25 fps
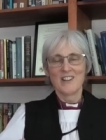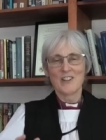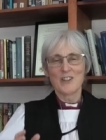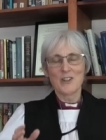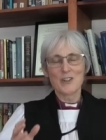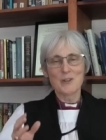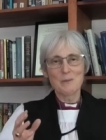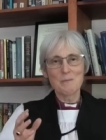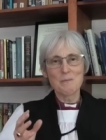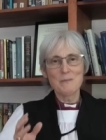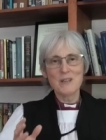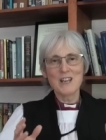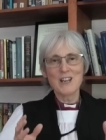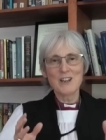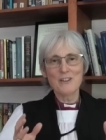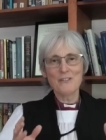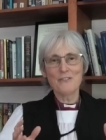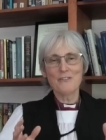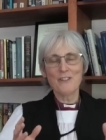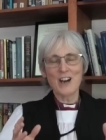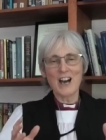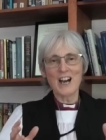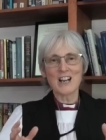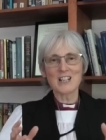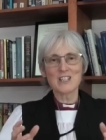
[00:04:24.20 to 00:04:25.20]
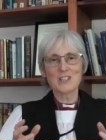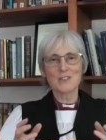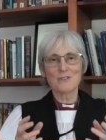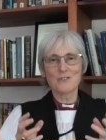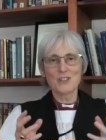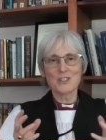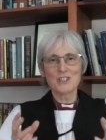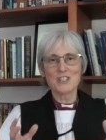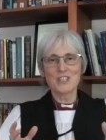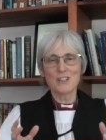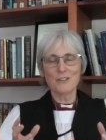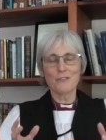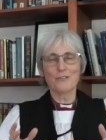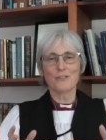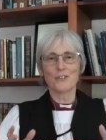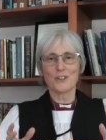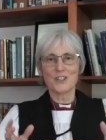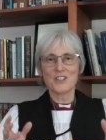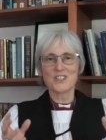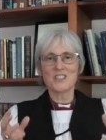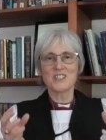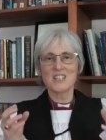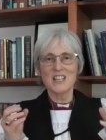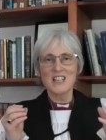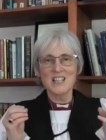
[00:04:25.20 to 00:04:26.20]
the mere fact of the
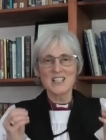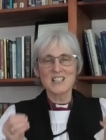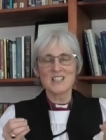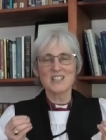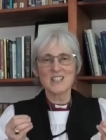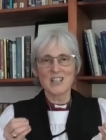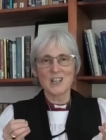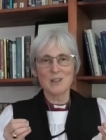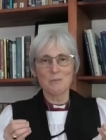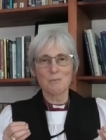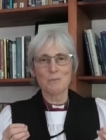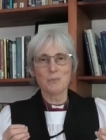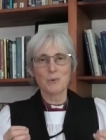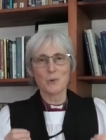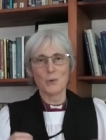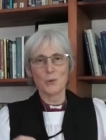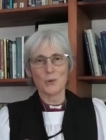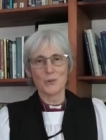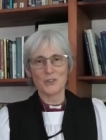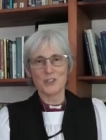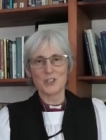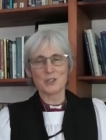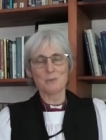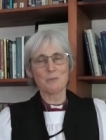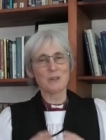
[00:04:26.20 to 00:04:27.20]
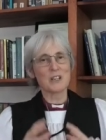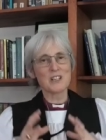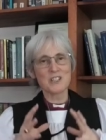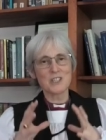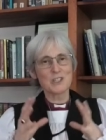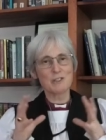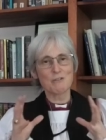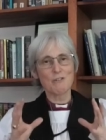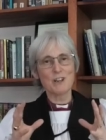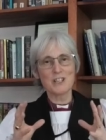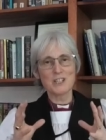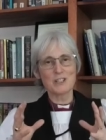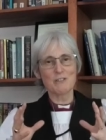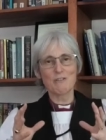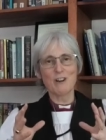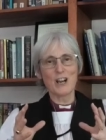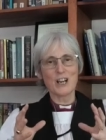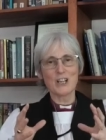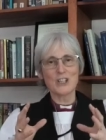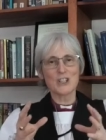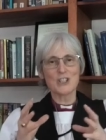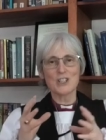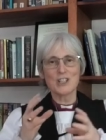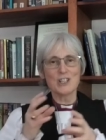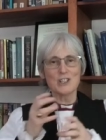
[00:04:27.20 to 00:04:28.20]
difference is the importance because the
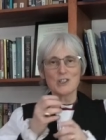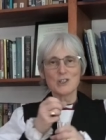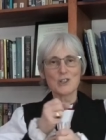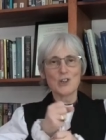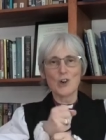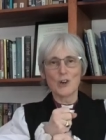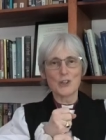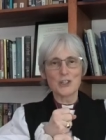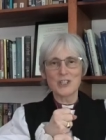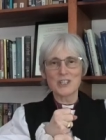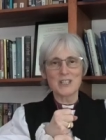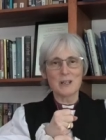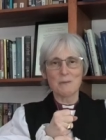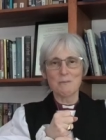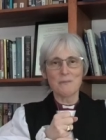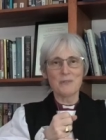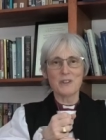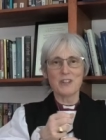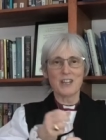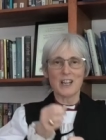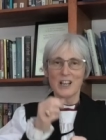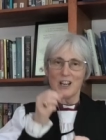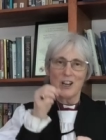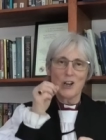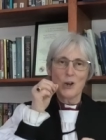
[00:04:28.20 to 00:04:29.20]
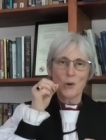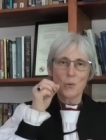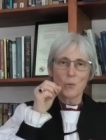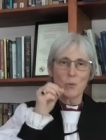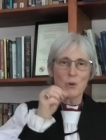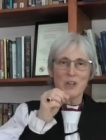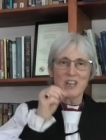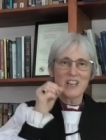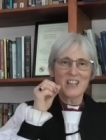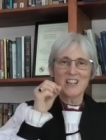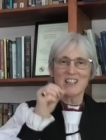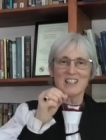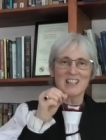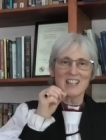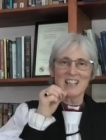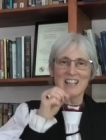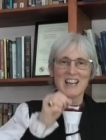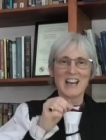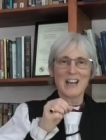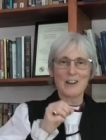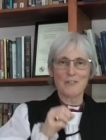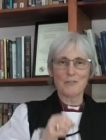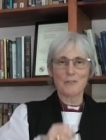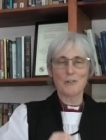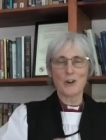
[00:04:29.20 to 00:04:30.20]
resurrection is not something we can
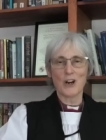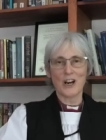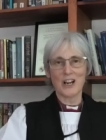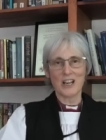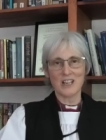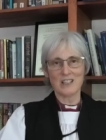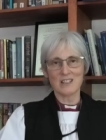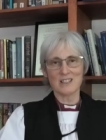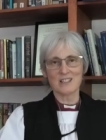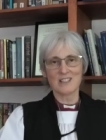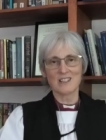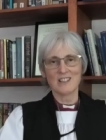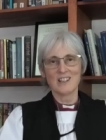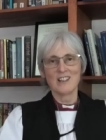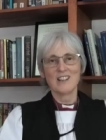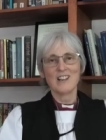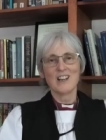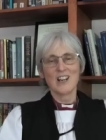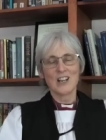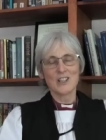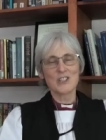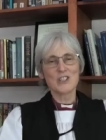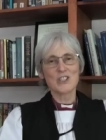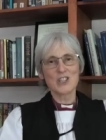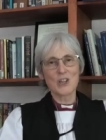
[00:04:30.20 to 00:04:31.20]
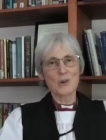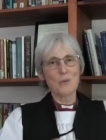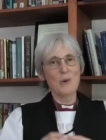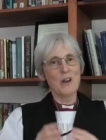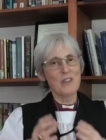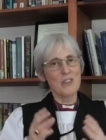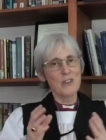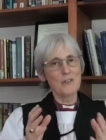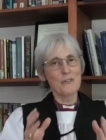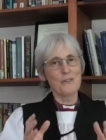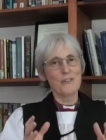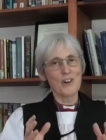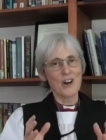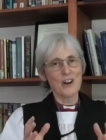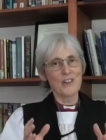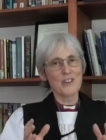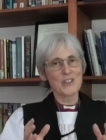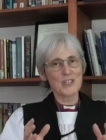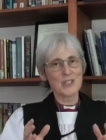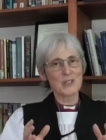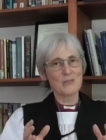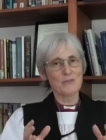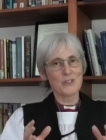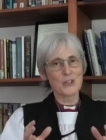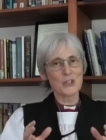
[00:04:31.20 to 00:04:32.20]
get right. And so when the fathers
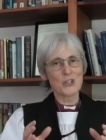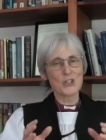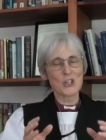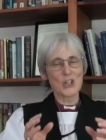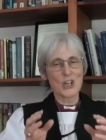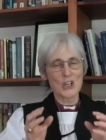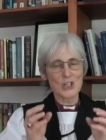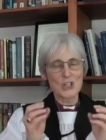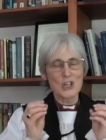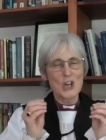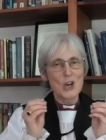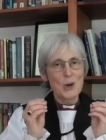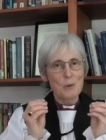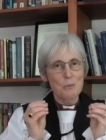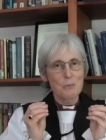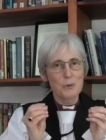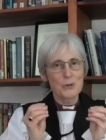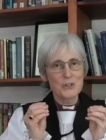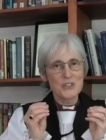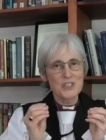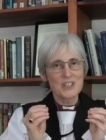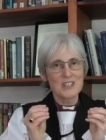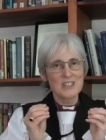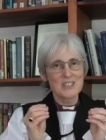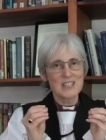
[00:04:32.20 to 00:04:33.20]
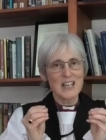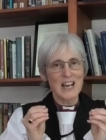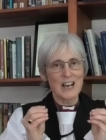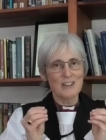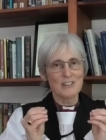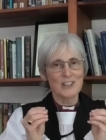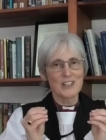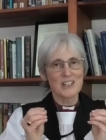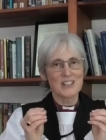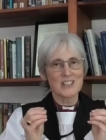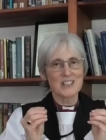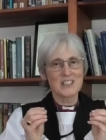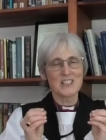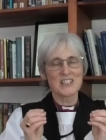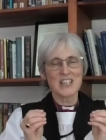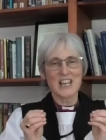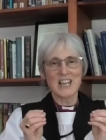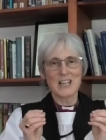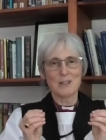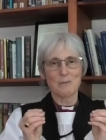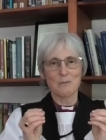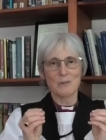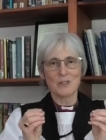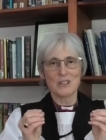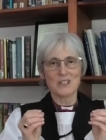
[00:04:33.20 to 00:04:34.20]
of the church put it down in a
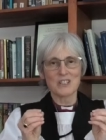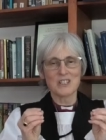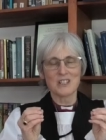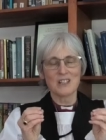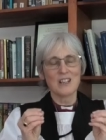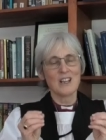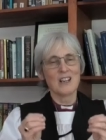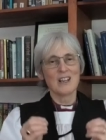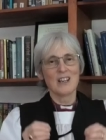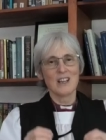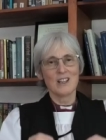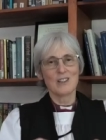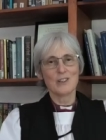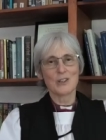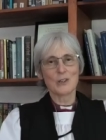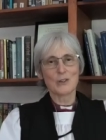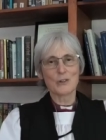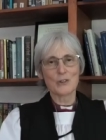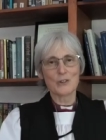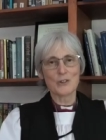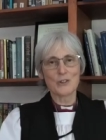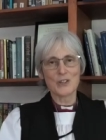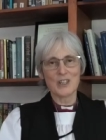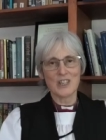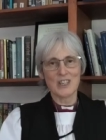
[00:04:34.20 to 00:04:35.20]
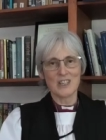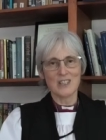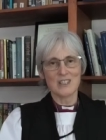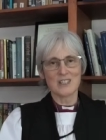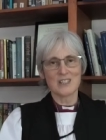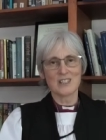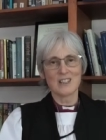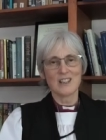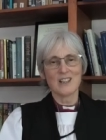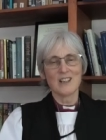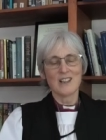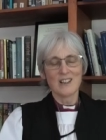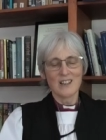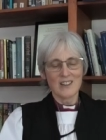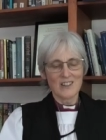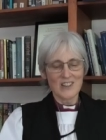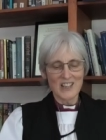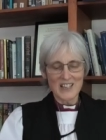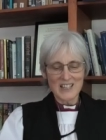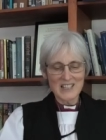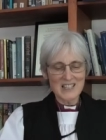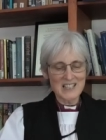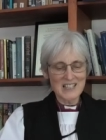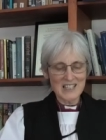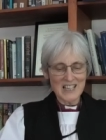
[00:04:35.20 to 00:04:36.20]
statement in the creed, they
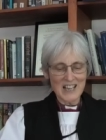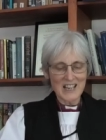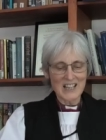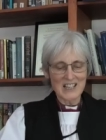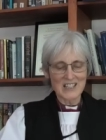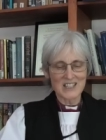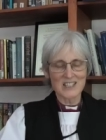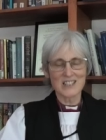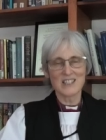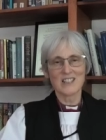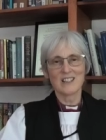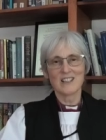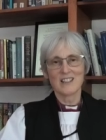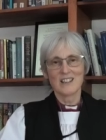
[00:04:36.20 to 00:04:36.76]
said,